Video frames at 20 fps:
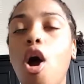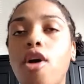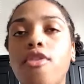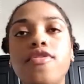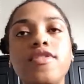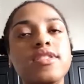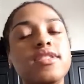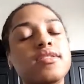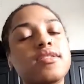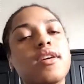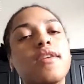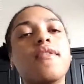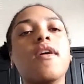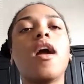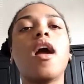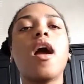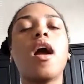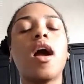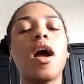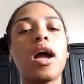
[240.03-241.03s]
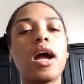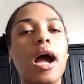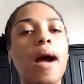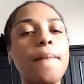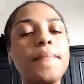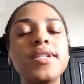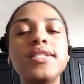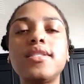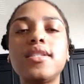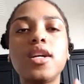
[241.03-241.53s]
all this stuff.
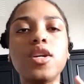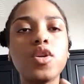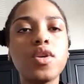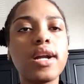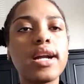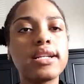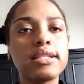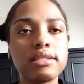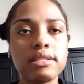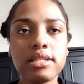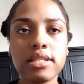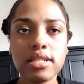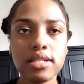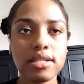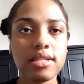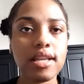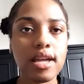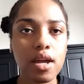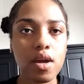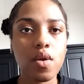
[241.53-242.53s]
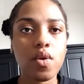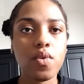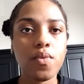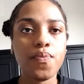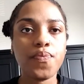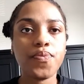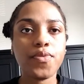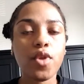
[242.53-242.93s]
I'm going to tell you guys this now.